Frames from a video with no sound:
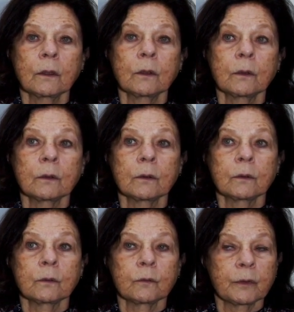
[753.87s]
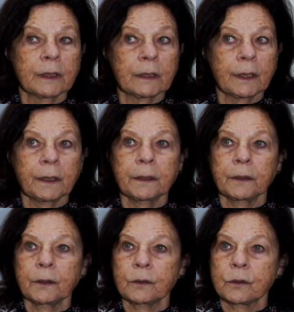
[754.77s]
who
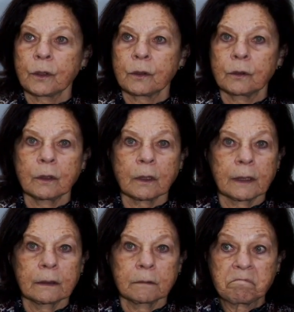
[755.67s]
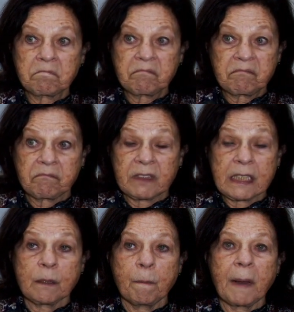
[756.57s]
really took a look and
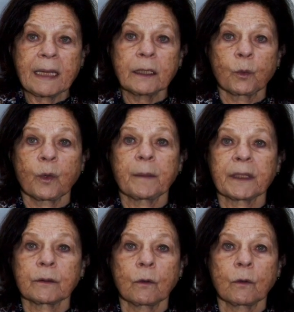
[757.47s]
disembodied women.